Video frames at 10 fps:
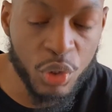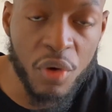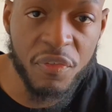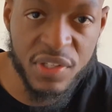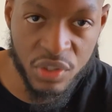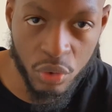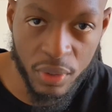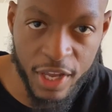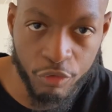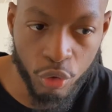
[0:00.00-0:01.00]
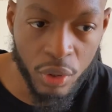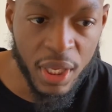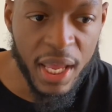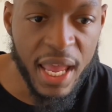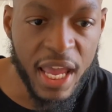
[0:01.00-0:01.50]
physical level.
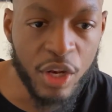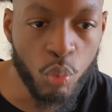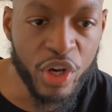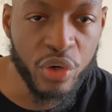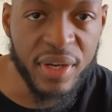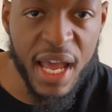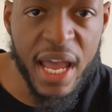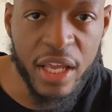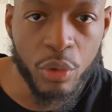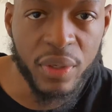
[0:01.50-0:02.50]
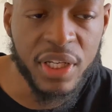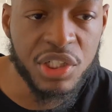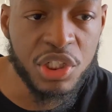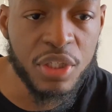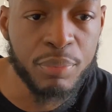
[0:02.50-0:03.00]
And when you're not in a
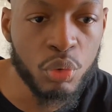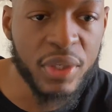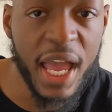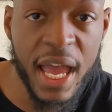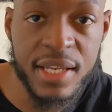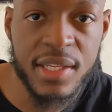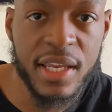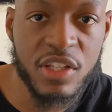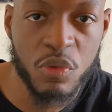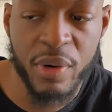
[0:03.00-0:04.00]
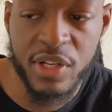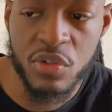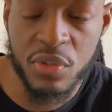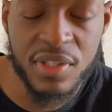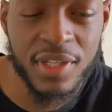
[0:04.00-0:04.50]
relationship, you can't express
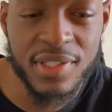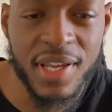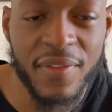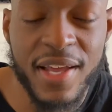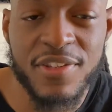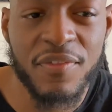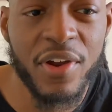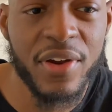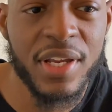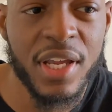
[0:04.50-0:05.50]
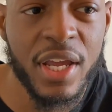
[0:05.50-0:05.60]
those things. Now that's a very